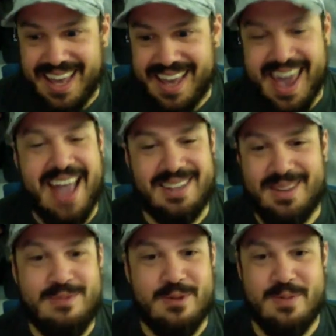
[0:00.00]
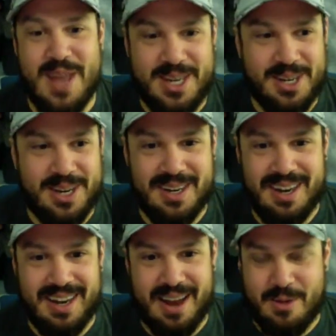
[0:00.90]
get the
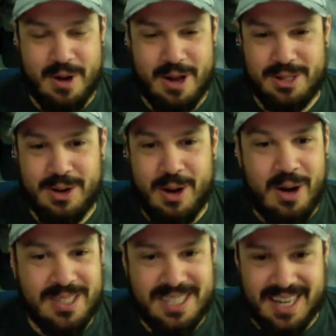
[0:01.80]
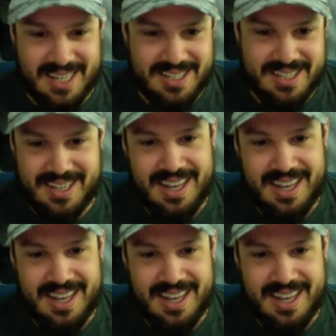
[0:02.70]
information across continents,